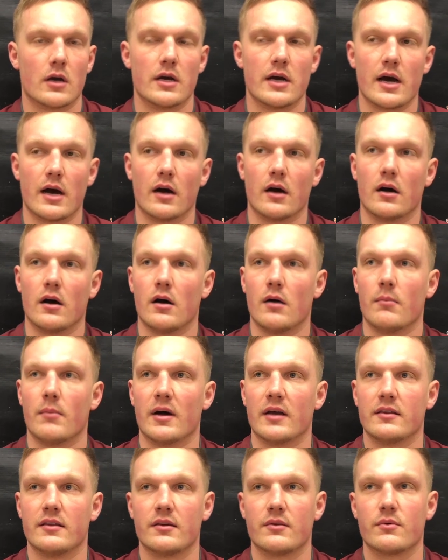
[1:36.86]
Yeah,
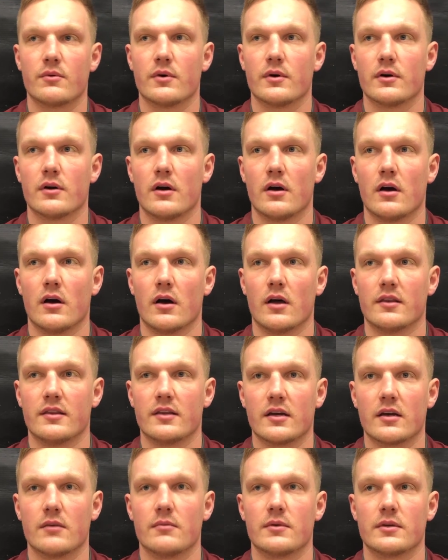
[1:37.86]
I think
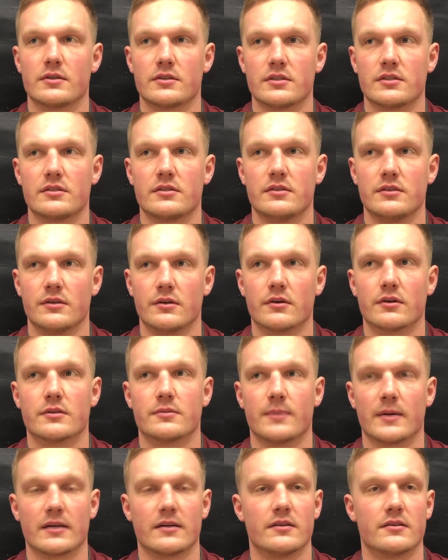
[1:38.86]
I'm
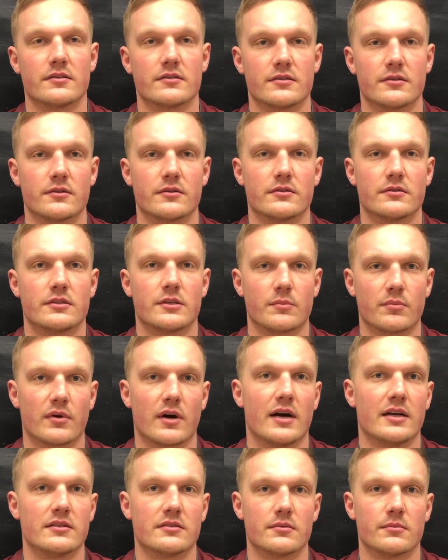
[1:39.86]
expecting this to
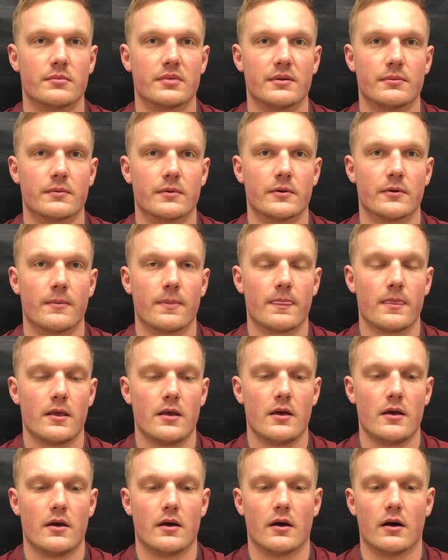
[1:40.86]
surprise some people.
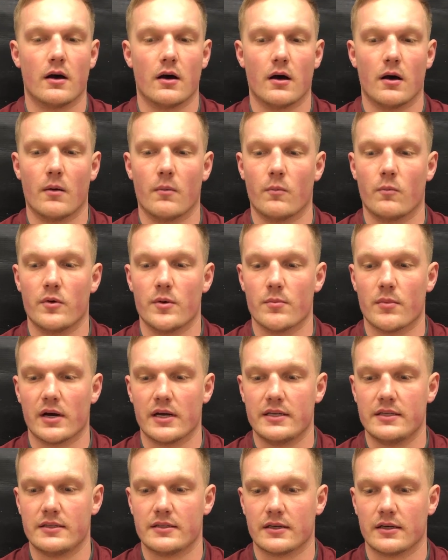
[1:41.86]
We
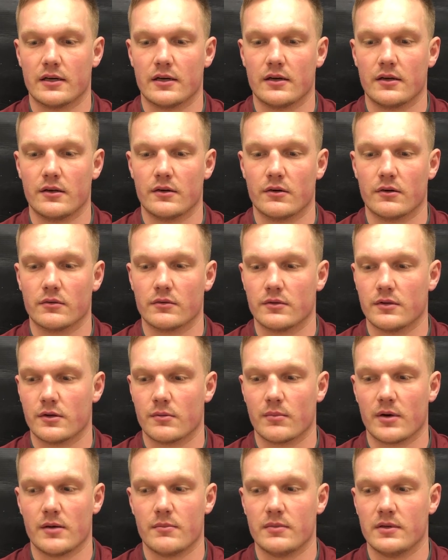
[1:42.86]
might, you know, there
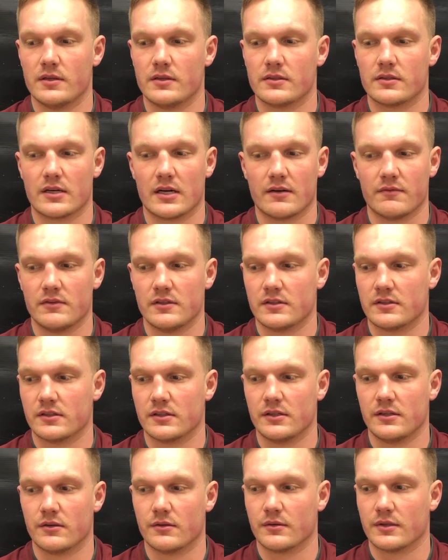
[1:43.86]
might be,
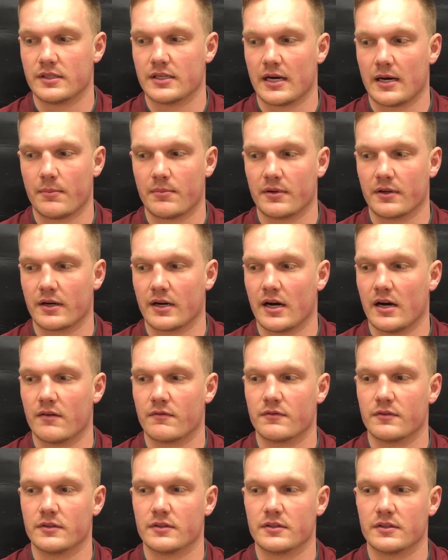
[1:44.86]
obviously, you know, the top of the
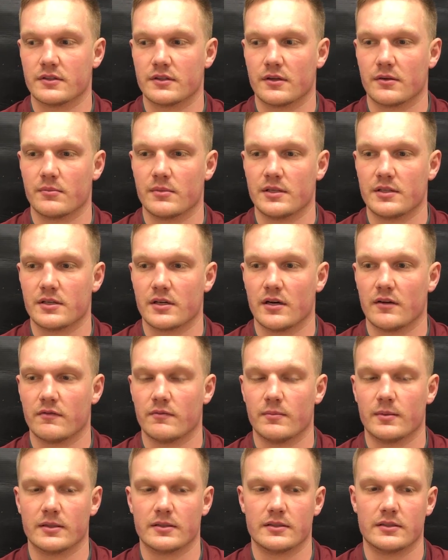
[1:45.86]
conference is going to be
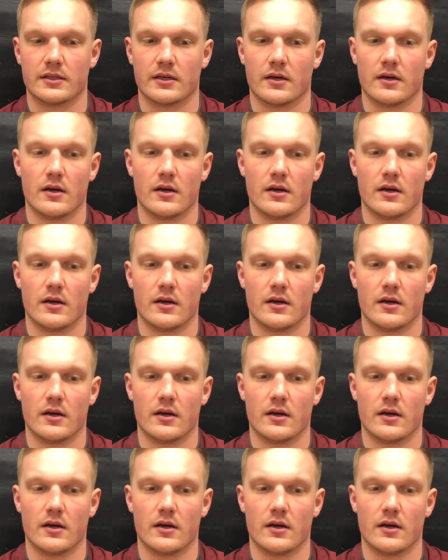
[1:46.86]
tough, but